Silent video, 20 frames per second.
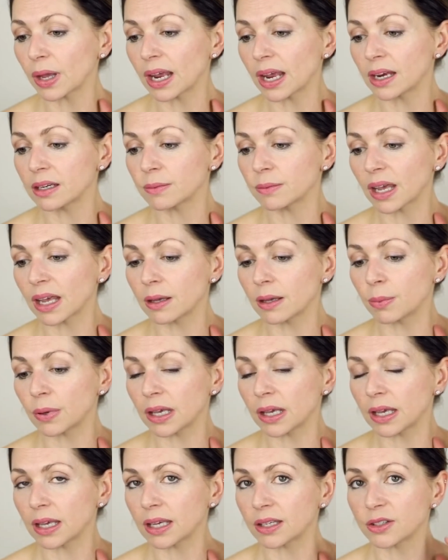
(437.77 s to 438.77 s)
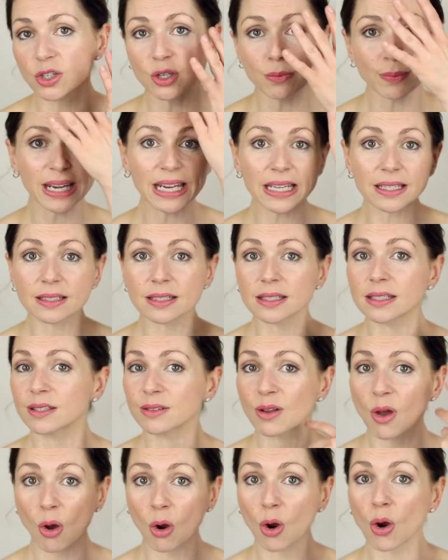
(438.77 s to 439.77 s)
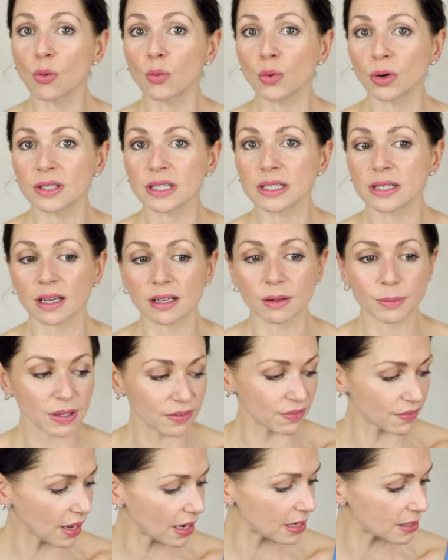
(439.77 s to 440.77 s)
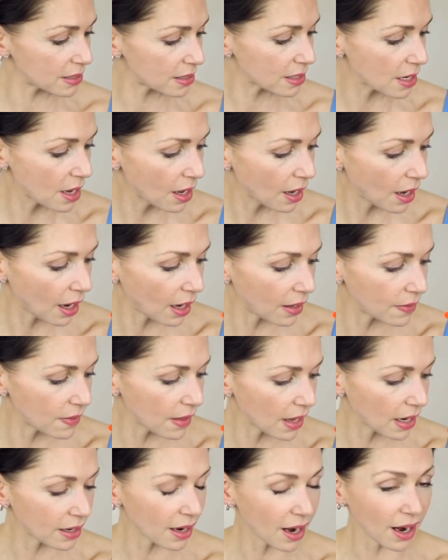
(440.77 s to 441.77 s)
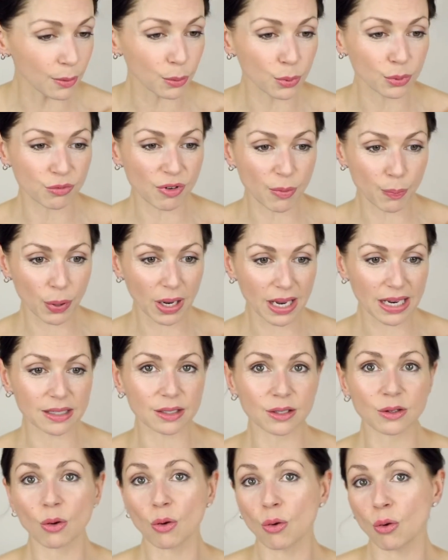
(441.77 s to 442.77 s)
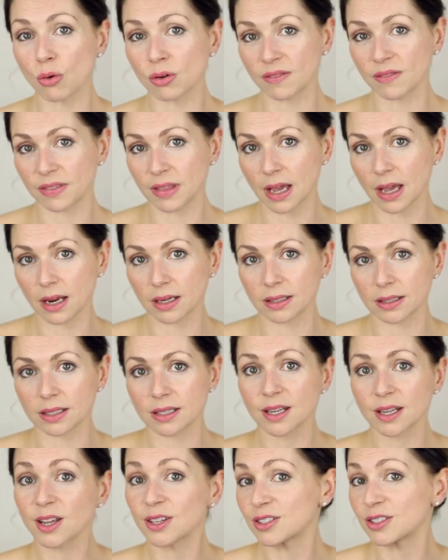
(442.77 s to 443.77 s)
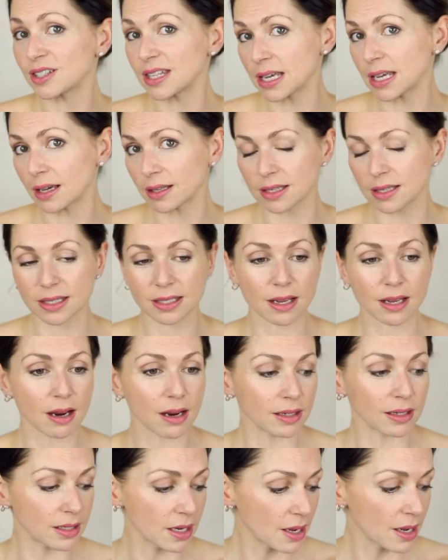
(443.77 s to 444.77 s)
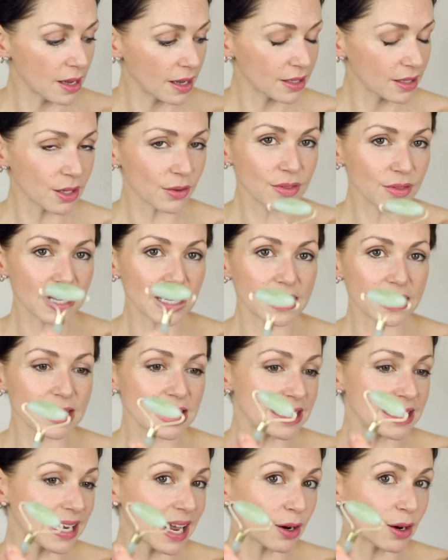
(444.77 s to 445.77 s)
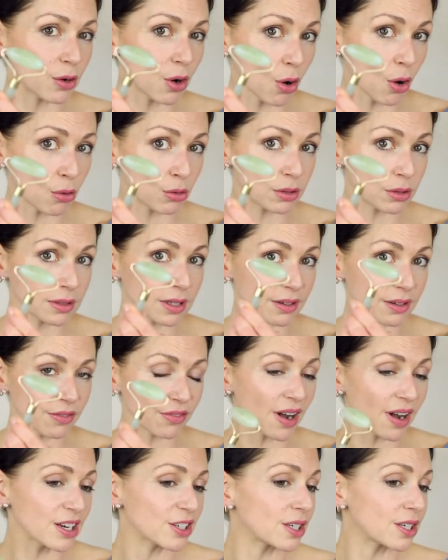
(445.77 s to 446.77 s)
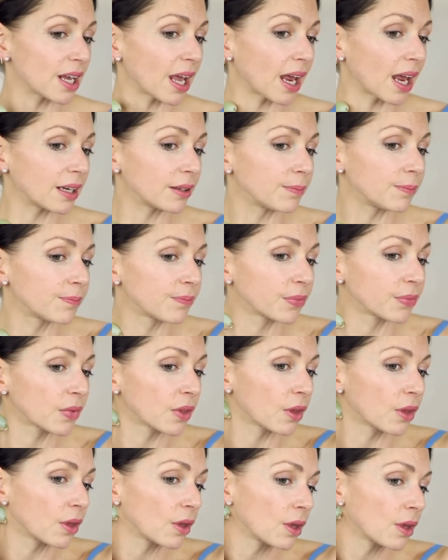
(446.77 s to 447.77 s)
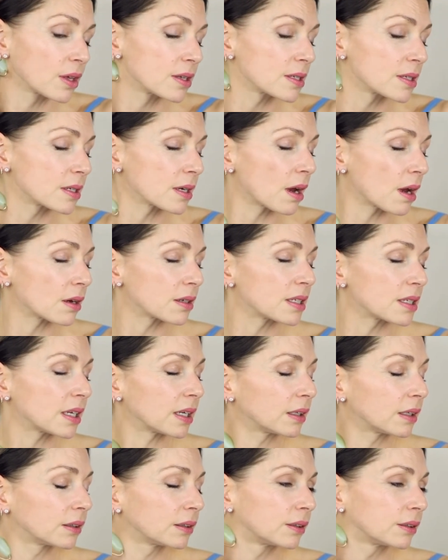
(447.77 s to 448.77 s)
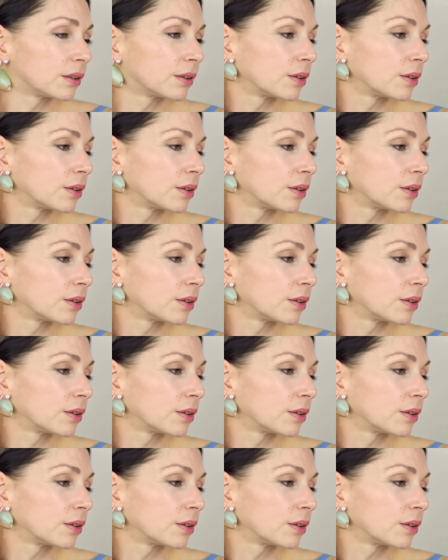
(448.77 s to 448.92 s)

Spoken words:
been maybe 2 minutes on one side of my face, and then I would repeat all of that to the other side. So this is now cold and fresh again, starting